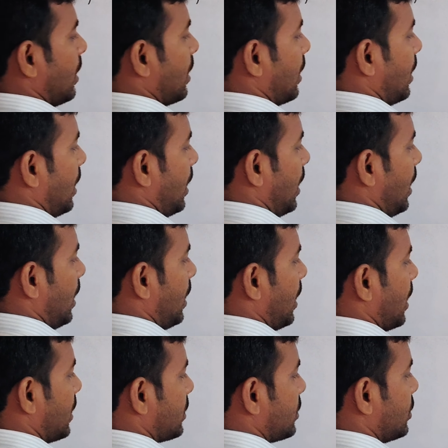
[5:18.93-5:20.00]

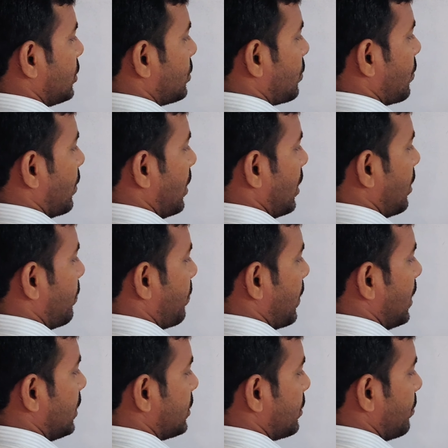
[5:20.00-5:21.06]
ax square
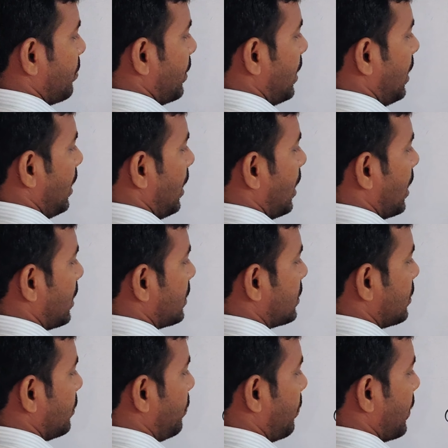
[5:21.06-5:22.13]
plus bx
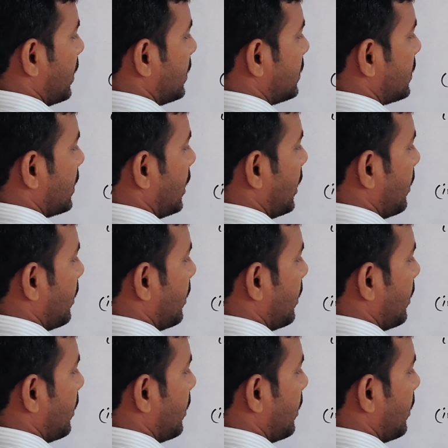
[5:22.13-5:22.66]
plus c,